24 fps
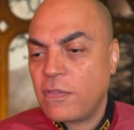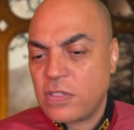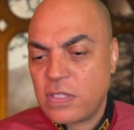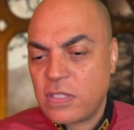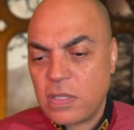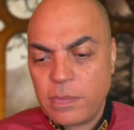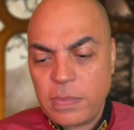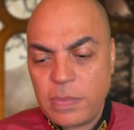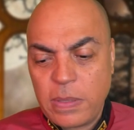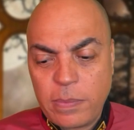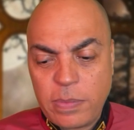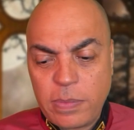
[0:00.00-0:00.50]
For
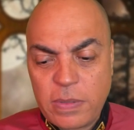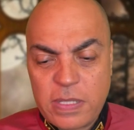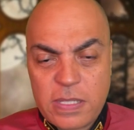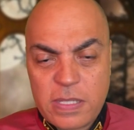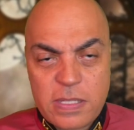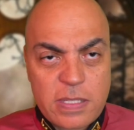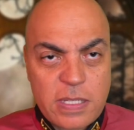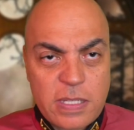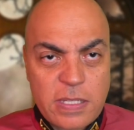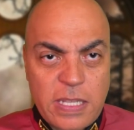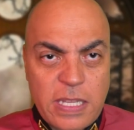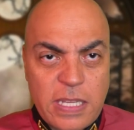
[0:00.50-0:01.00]
some people,
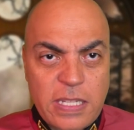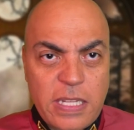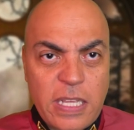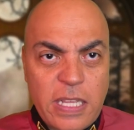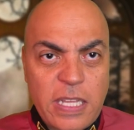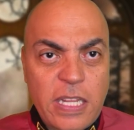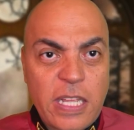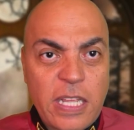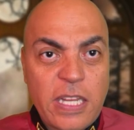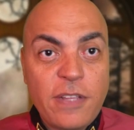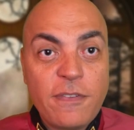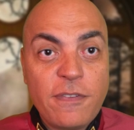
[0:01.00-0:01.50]
it's
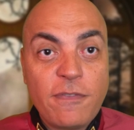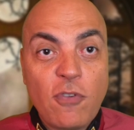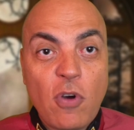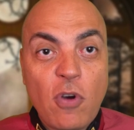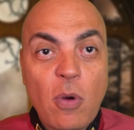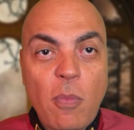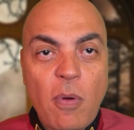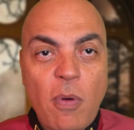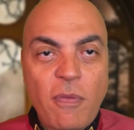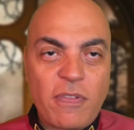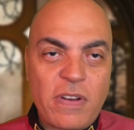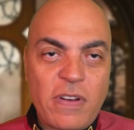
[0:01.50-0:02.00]
any
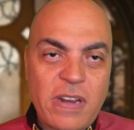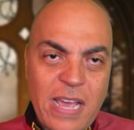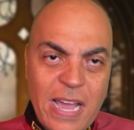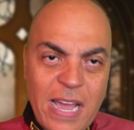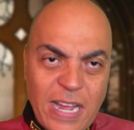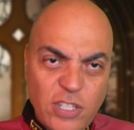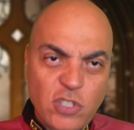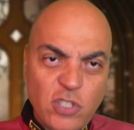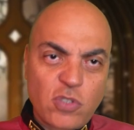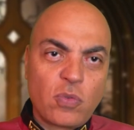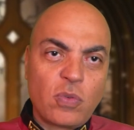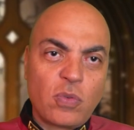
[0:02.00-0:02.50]
form of
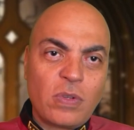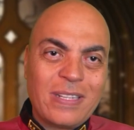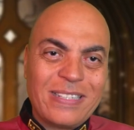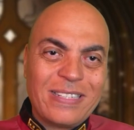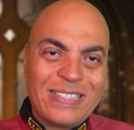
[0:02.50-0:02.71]
natural